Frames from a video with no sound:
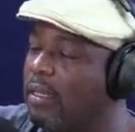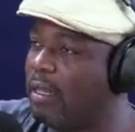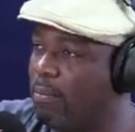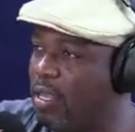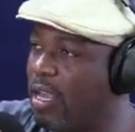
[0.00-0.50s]
they
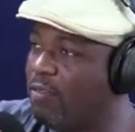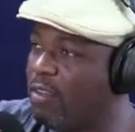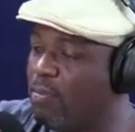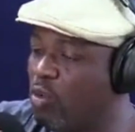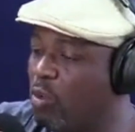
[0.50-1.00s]
behave the
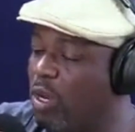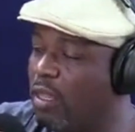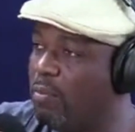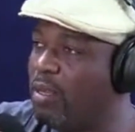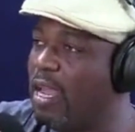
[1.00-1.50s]
way
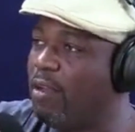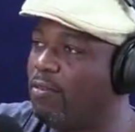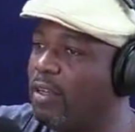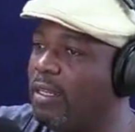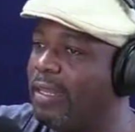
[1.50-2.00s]
they
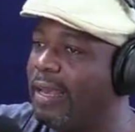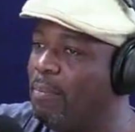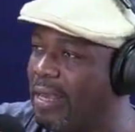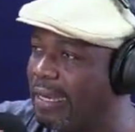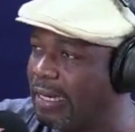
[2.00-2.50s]
behave in their
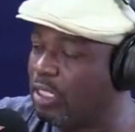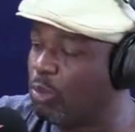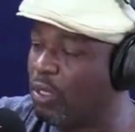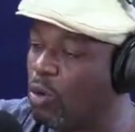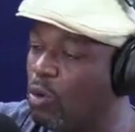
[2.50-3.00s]
marriage
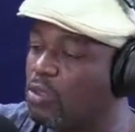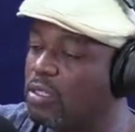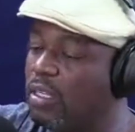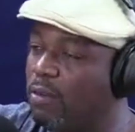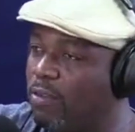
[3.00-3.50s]
because
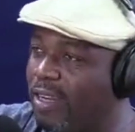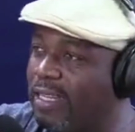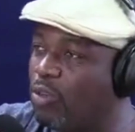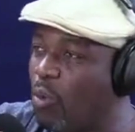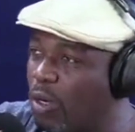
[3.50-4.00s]
they've
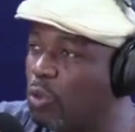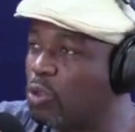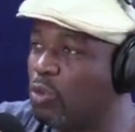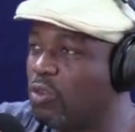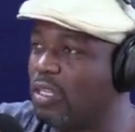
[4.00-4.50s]
learned one or
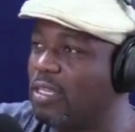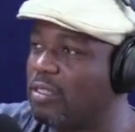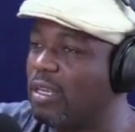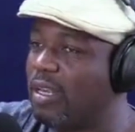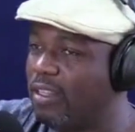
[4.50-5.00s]
two
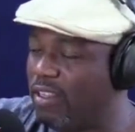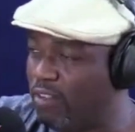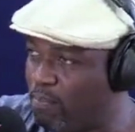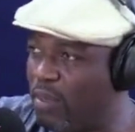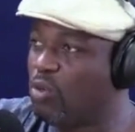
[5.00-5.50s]
things, they've
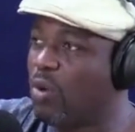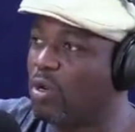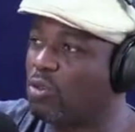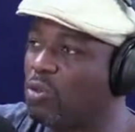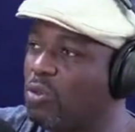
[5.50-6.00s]
picked one
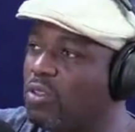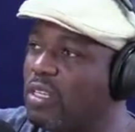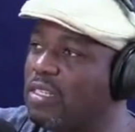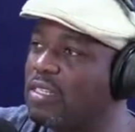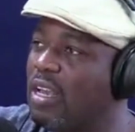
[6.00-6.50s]
or two
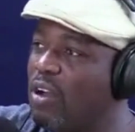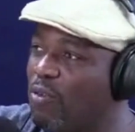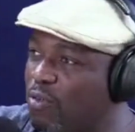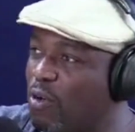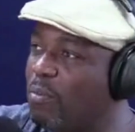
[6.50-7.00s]
things
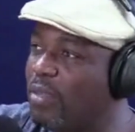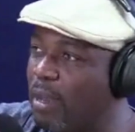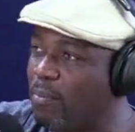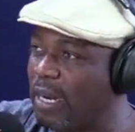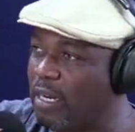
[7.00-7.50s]
from their
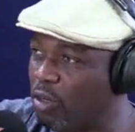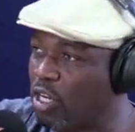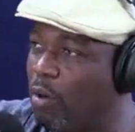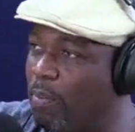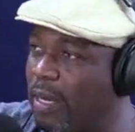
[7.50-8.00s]
bridal
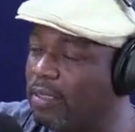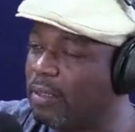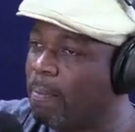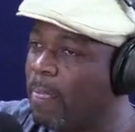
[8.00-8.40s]
shower part.